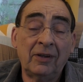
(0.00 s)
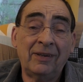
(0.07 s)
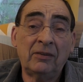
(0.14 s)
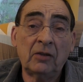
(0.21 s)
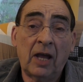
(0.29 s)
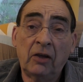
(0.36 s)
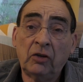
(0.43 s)

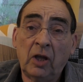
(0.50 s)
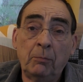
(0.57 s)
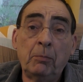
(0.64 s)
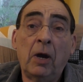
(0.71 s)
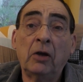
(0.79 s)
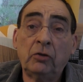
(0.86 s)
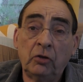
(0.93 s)
this as a
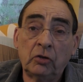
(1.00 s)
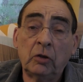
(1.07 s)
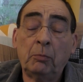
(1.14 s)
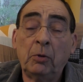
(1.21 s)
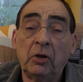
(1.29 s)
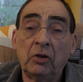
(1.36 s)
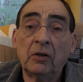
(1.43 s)

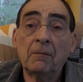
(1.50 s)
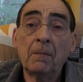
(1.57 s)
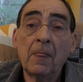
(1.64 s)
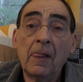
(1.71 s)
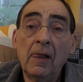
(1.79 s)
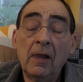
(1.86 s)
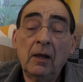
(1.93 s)
participant,
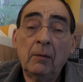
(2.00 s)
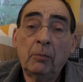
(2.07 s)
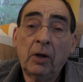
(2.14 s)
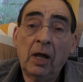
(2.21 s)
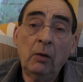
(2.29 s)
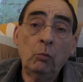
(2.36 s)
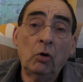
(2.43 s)

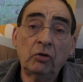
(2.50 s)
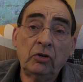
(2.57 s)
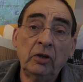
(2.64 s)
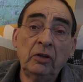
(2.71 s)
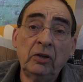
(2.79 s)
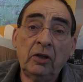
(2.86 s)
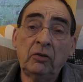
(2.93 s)
but I'm
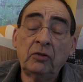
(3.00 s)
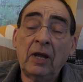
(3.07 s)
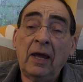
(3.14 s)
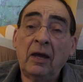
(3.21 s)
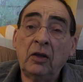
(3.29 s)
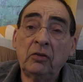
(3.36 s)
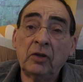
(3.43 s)
watching this
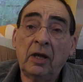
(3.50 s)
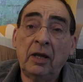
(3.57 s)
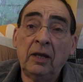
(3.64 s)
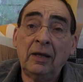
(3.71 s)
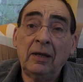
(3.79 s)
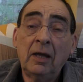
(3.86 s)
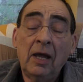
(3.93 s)
as
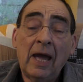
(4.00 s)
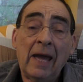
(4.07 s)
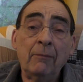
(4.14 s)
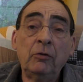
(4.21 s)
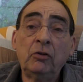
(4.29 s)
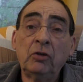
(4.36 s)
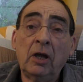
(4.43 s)
an
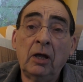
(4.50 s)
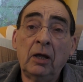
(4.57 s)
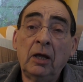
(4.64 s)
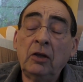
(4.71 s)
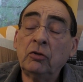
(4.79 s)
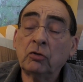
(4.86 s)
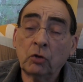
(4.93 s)
amateur
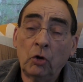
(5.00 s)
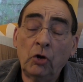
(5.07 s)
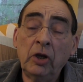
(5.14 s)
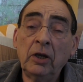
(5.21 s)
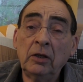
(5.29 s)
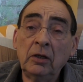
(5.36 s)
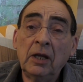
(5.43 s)

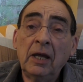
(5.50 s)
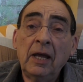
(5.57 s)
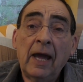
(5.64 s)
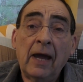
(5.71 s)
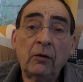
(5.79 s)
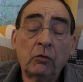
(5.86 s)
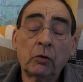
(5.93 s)
historian,
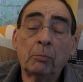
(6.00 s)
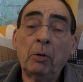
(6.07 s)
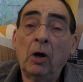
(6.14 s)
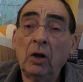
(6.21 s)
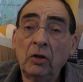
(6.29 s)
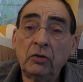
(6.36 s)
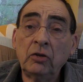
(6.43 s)

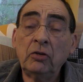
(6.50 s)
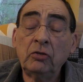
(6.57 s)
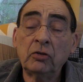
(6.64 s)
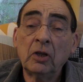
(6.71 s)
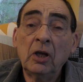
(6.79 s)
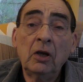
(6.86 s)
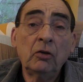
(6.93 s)

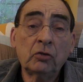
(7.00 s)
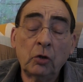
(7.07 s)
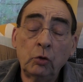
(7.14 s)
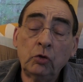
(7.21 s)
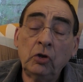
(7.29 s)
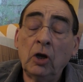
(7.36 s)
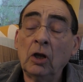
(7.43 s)
anthropologist,
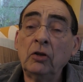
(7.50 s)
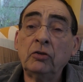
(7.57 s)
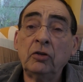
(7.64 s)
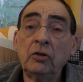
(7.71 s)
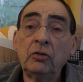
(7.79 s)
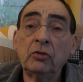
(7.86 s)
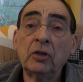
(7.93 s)

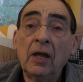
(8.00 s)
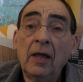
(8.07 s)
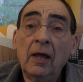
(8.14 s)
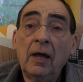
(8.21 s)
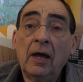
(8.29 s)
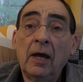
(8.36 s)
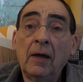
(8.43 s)
sociologist,
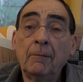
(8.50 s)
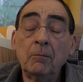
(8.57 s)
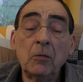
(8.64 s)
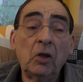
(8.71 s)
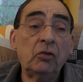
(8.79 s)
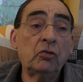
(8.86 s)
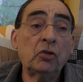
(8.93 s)
um,
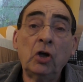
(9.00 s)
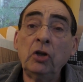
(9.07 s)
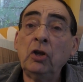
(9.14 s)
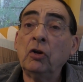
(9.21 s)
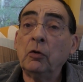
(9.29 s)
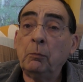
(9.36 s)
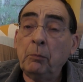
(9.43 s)
a
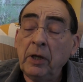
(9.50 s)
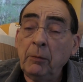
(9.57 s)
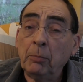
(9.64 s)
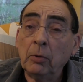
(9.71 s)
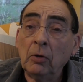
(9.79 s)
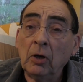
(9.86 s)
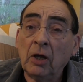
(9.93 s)
studier of
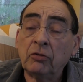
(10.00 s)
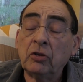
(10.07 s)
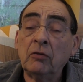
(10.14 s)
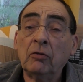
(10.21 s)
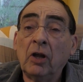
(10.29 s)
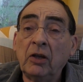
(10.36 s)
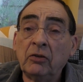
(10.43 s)
people, of
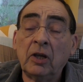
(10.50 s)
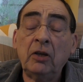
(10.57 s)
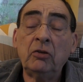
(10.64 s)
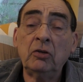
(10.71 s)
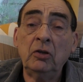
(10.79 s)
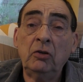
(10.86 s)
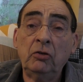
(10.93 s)

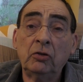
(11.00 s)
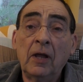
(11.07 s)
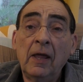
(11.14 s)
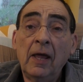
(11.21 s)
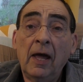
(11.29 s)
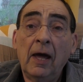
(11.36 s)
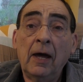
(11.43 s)
civilizations,
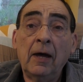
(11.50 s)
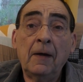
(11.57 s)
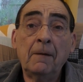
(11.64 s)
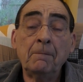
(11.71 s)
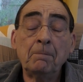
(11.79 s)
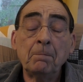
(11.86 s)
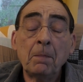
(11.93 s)

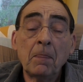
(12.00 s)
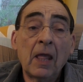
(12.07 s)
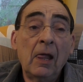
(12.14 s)
um,